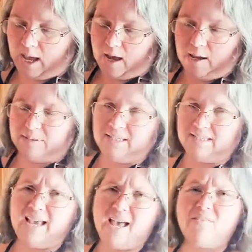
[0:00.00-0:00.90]
Since I
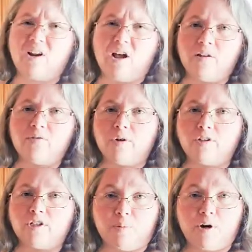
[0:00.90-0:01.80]
have an olive oil
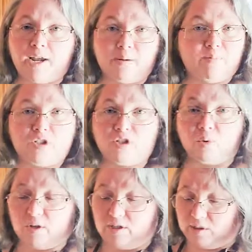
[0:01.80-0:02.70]
spray, I'm just
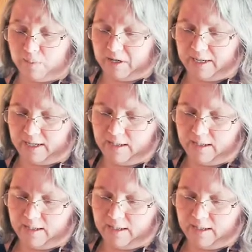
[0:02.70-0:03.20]
going to spray it.